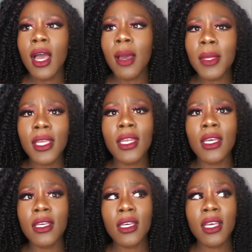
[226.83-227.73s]
I mean,
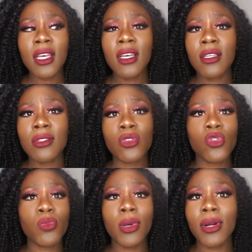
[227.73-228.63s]

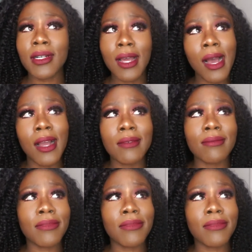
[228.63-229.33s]
dupe or not,